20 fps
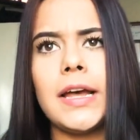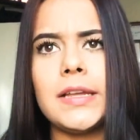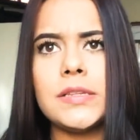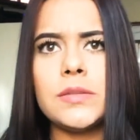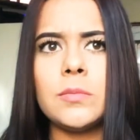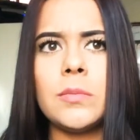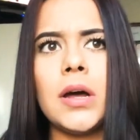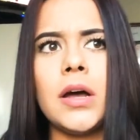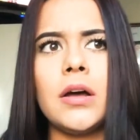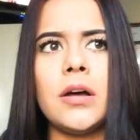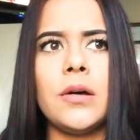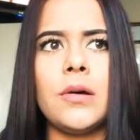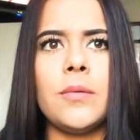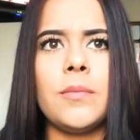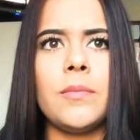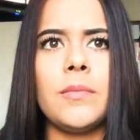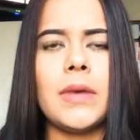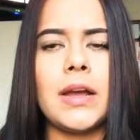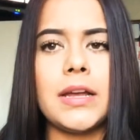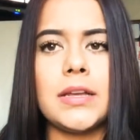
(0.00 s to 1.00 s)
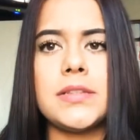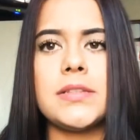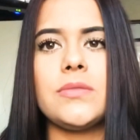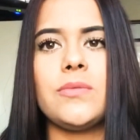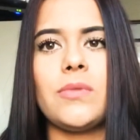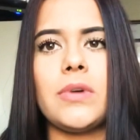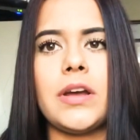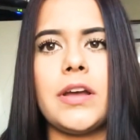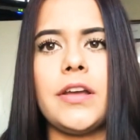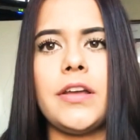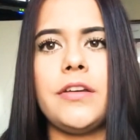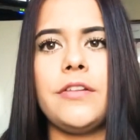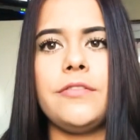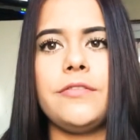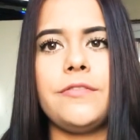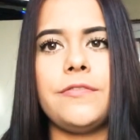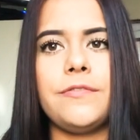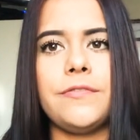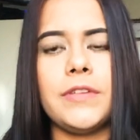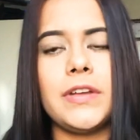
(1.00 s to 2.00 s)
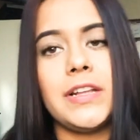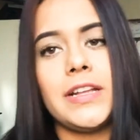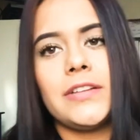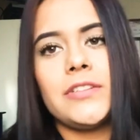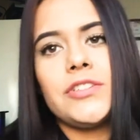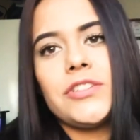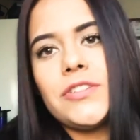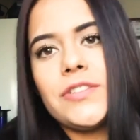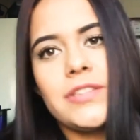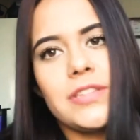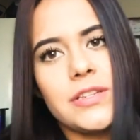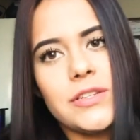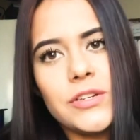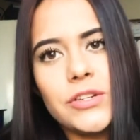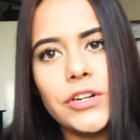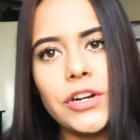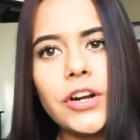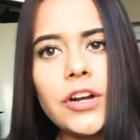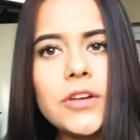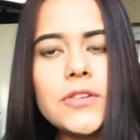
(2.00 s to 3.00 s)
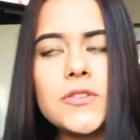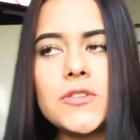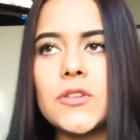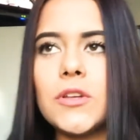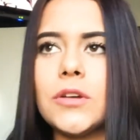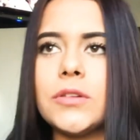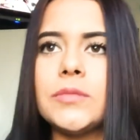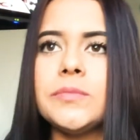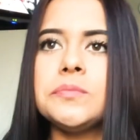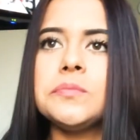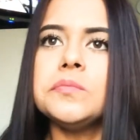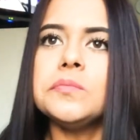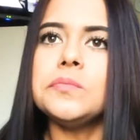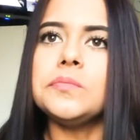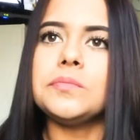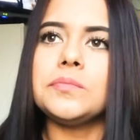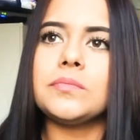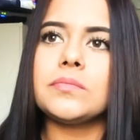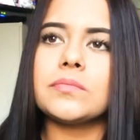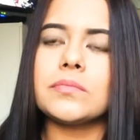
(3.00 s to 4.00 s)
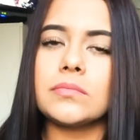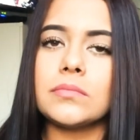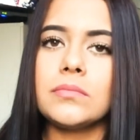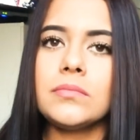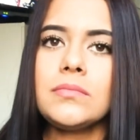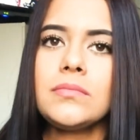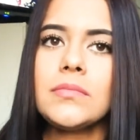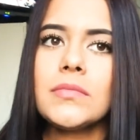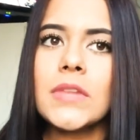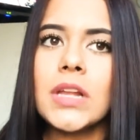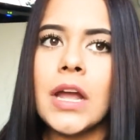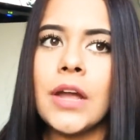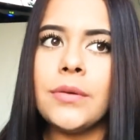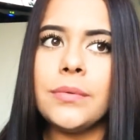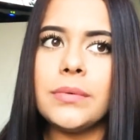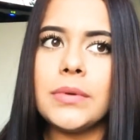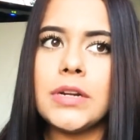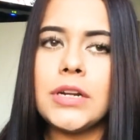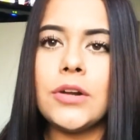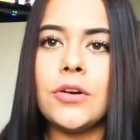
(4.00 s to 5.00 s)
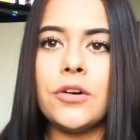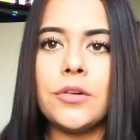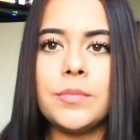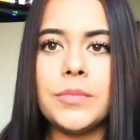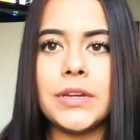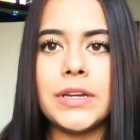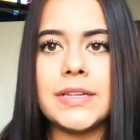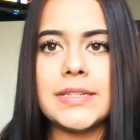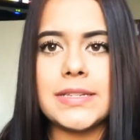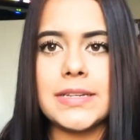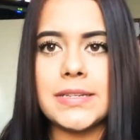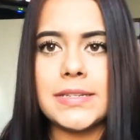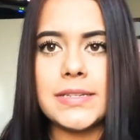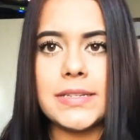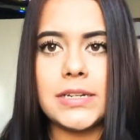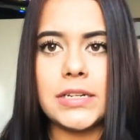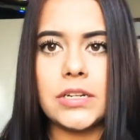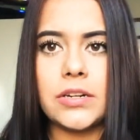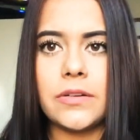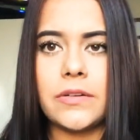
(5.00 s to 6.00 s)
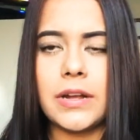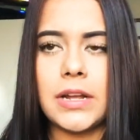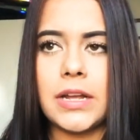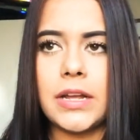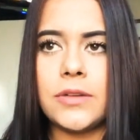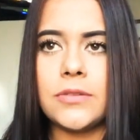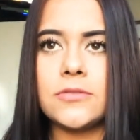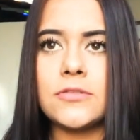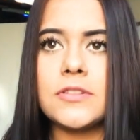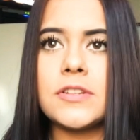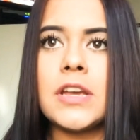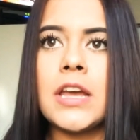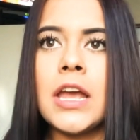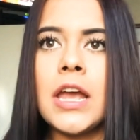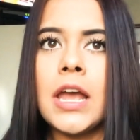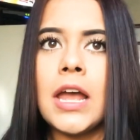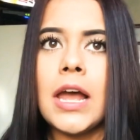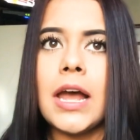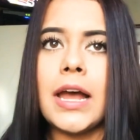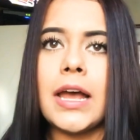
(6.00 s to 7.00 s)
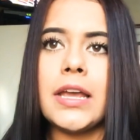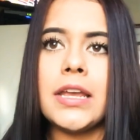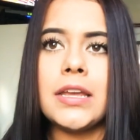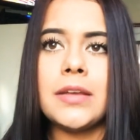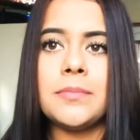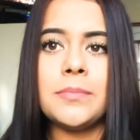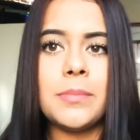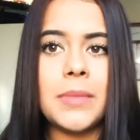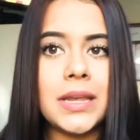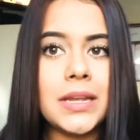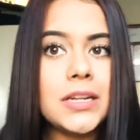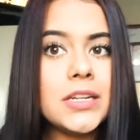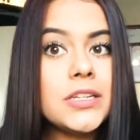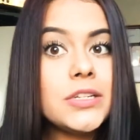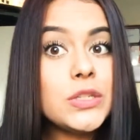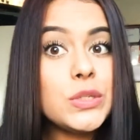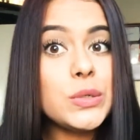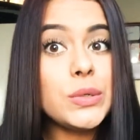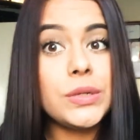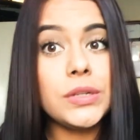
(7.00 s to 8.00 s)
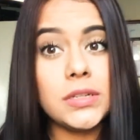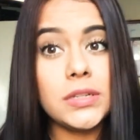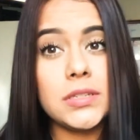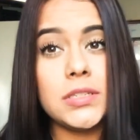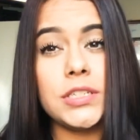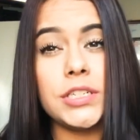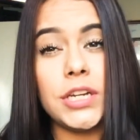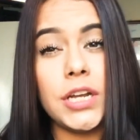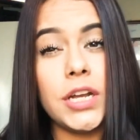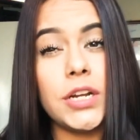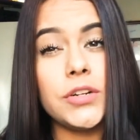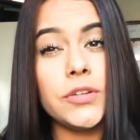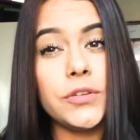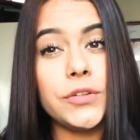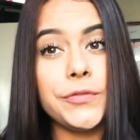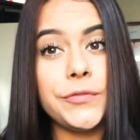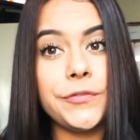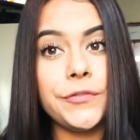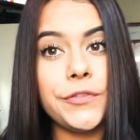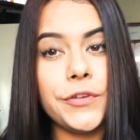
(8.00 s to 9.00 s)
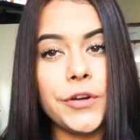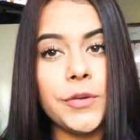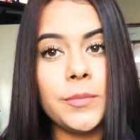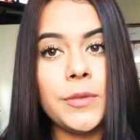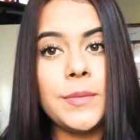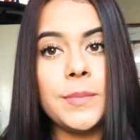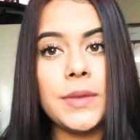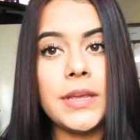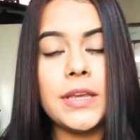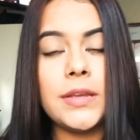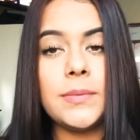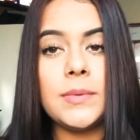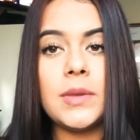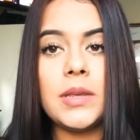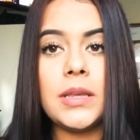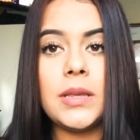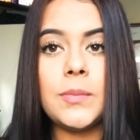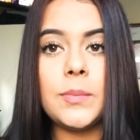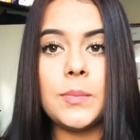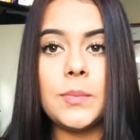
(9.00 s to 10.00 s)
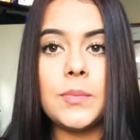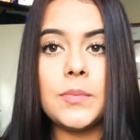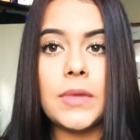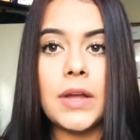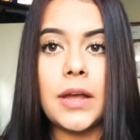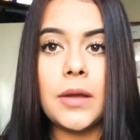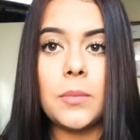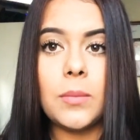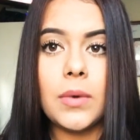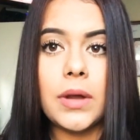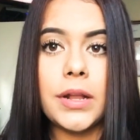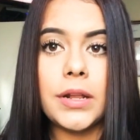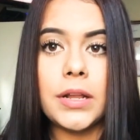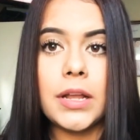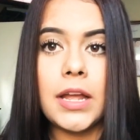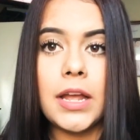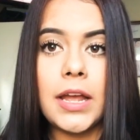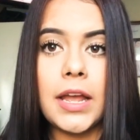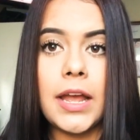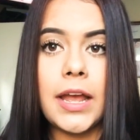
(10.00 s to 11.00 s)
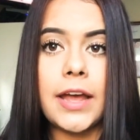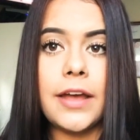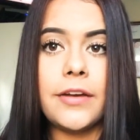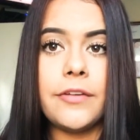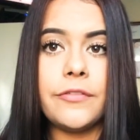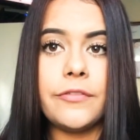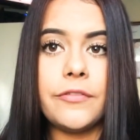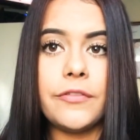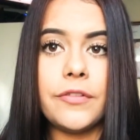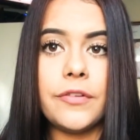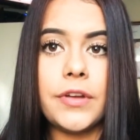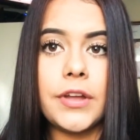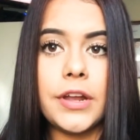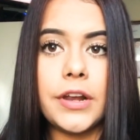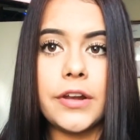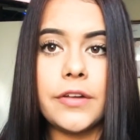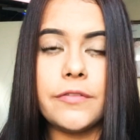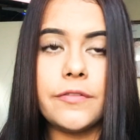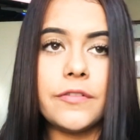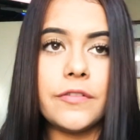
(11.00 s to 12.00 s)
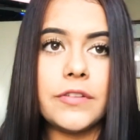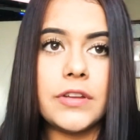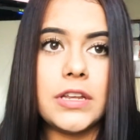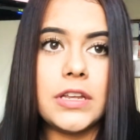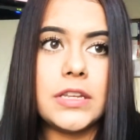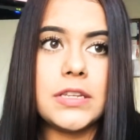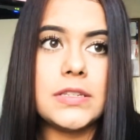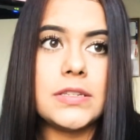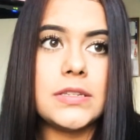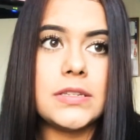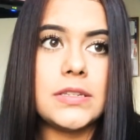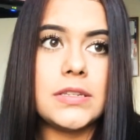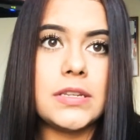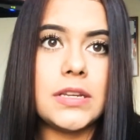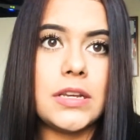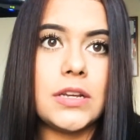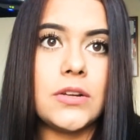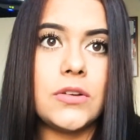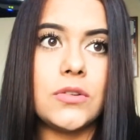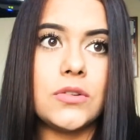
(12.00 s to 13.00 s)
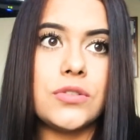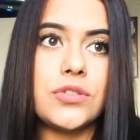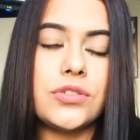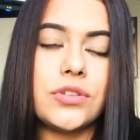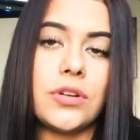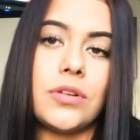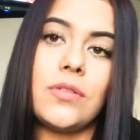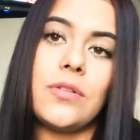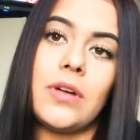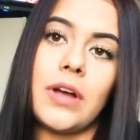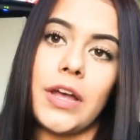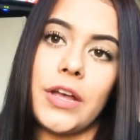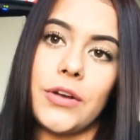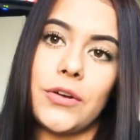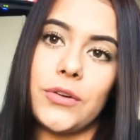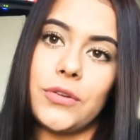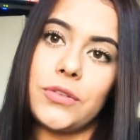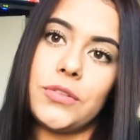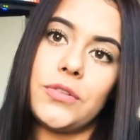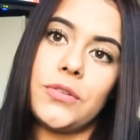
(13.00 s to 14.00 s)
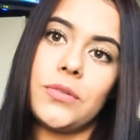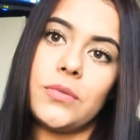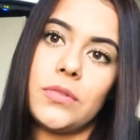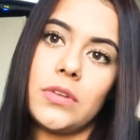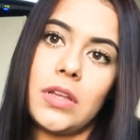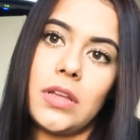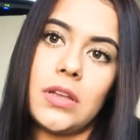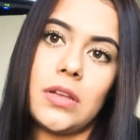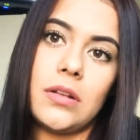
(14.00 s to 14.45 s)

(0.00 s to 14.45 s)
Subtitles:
as a mom, as a wife, and then just as a girl. So I really hope you guys can stick around. I am mainly doing this channel for my baby. I want to have every single struggle I go through